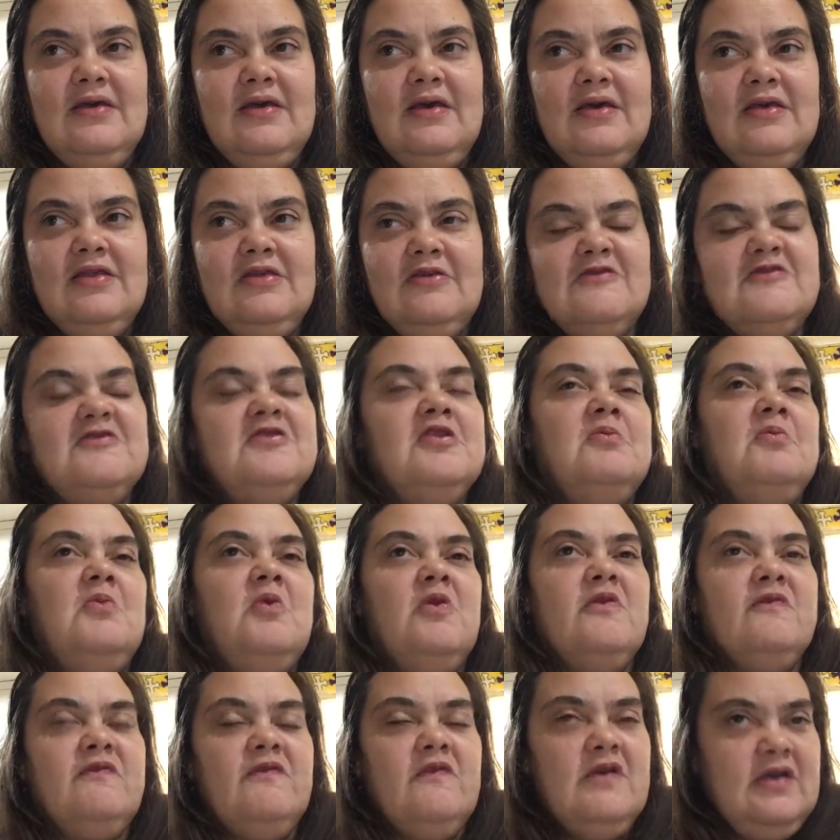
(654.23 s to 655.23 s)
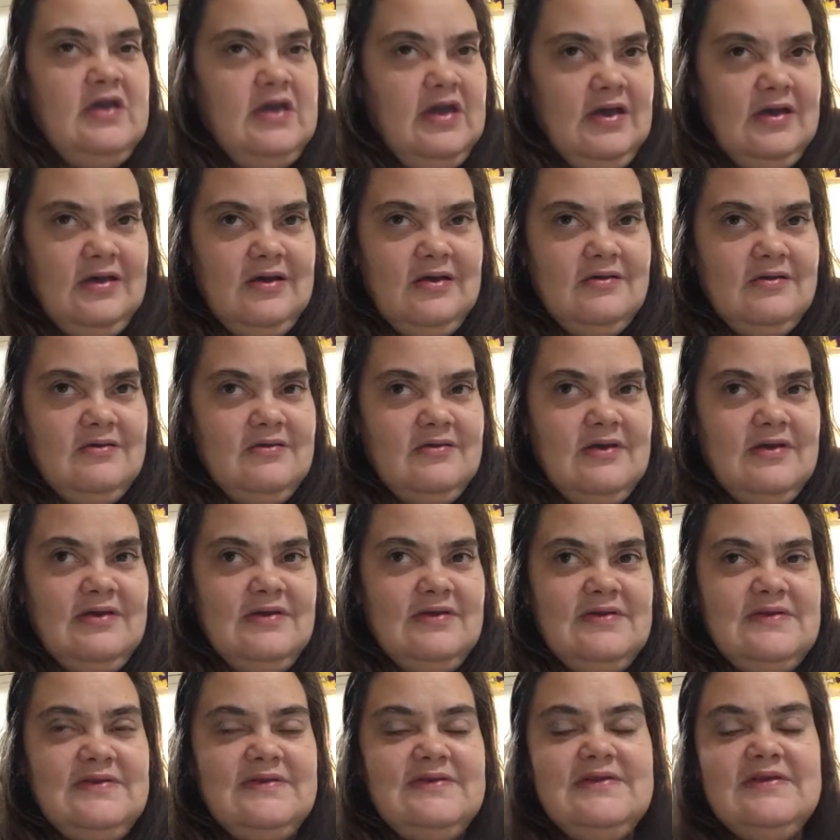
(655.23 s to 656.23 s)
there's no more freak out. It
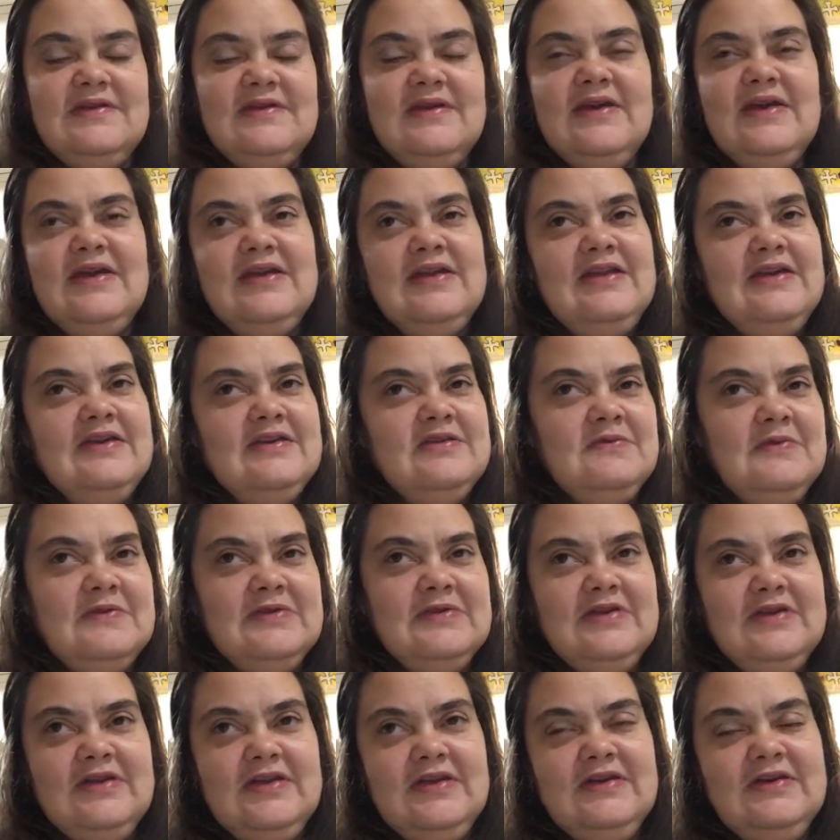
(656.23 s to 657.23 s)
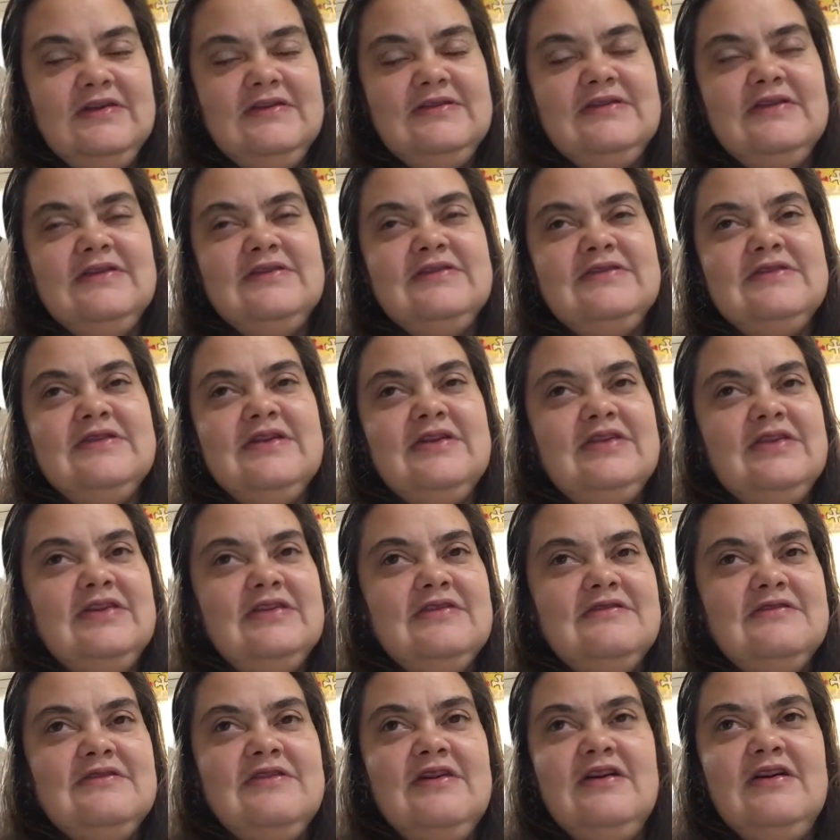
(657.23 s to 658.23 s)
is what it is. Let's get
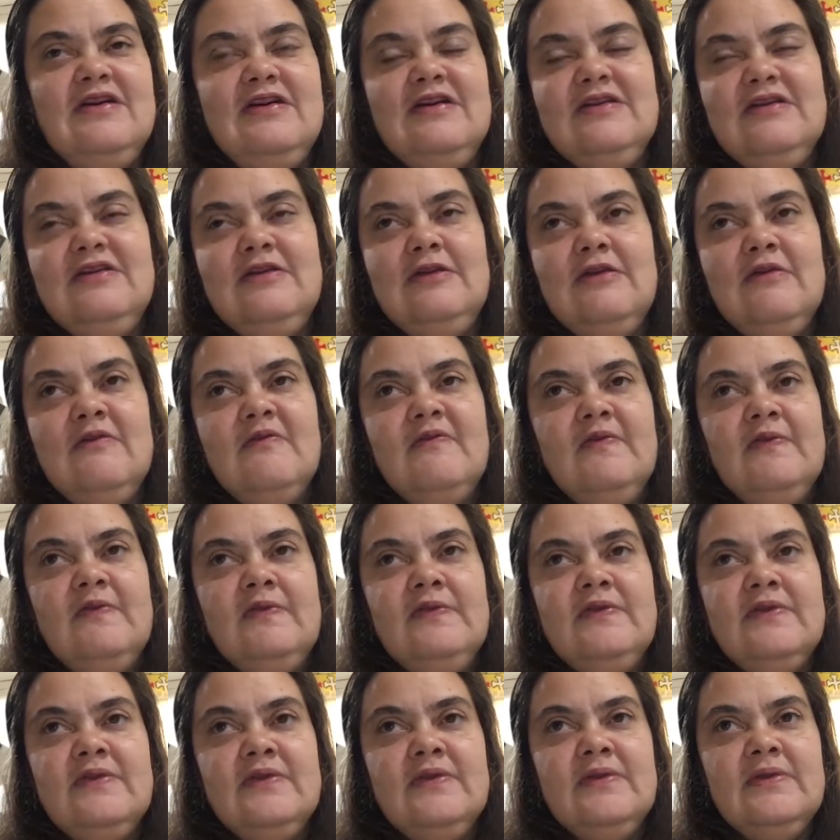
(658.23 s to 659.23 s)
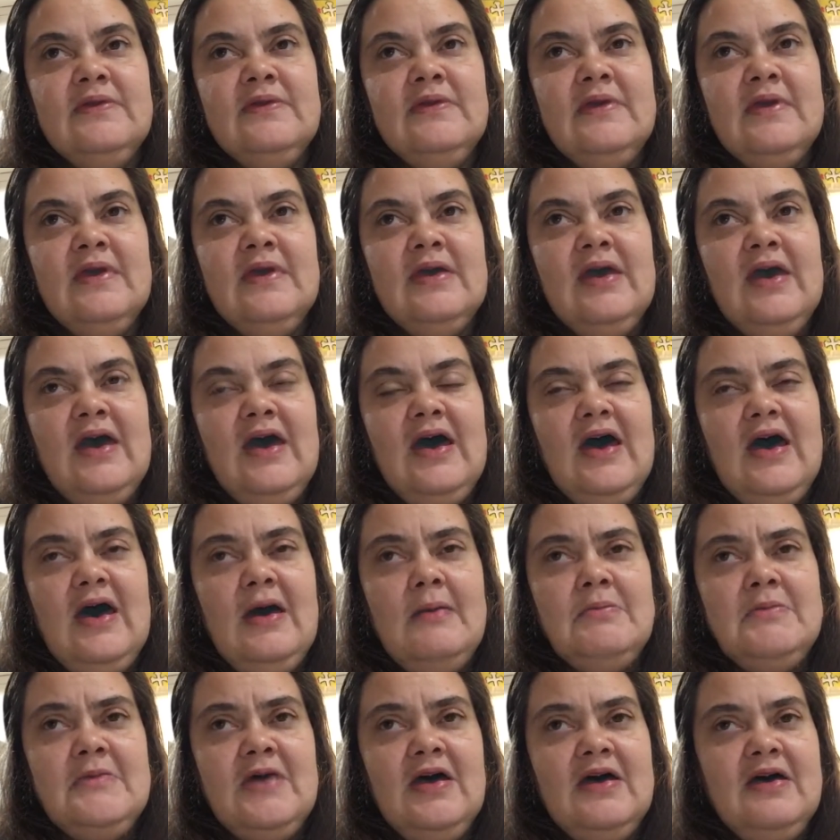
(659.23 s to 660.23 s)
this done.
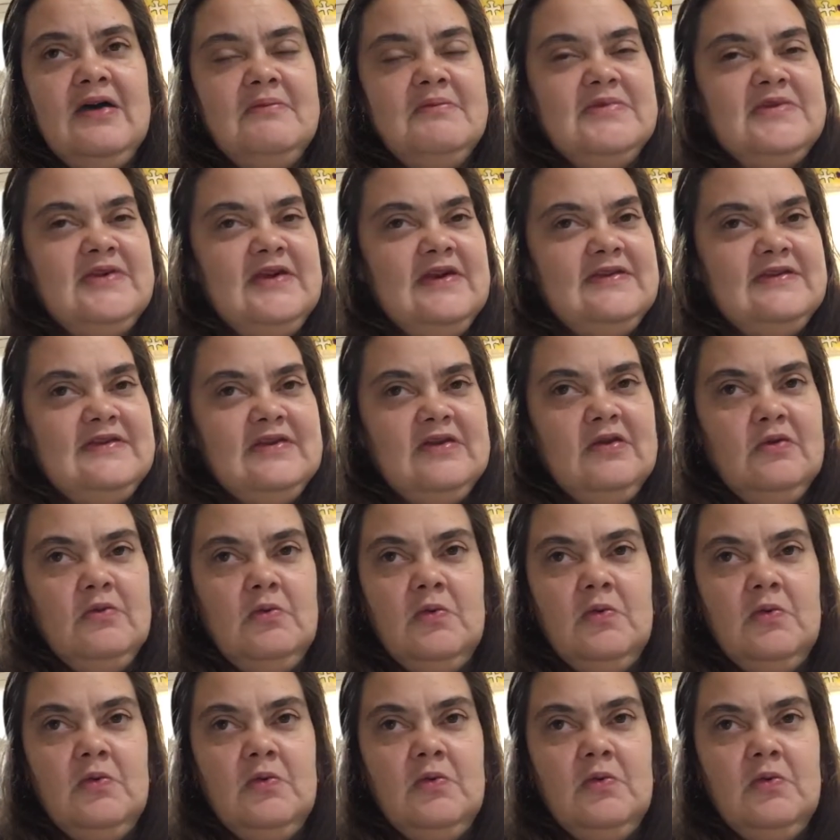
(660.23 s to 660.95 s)
I'm not obsessing or